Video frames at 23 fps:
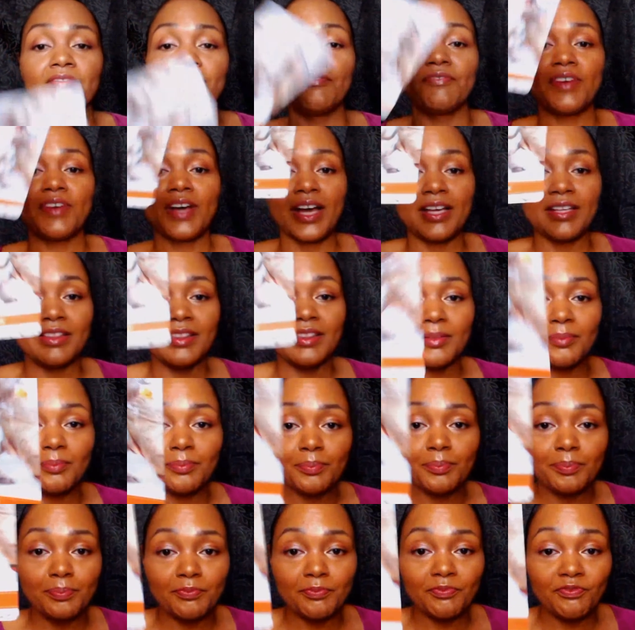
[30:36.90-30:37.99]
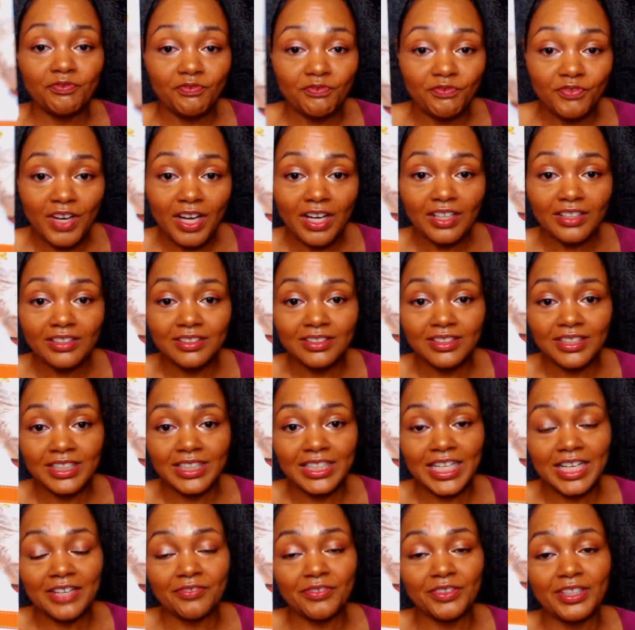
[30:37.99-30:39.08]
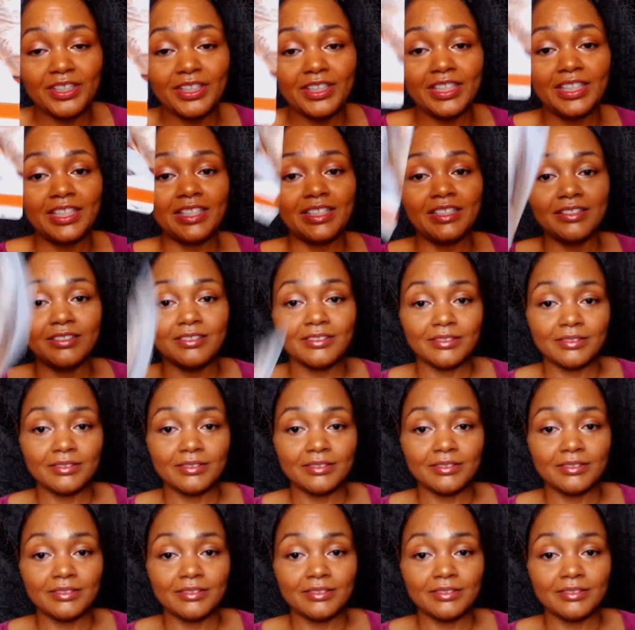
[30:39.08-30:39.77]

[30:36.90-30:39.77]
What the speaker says: Find the fun in everything.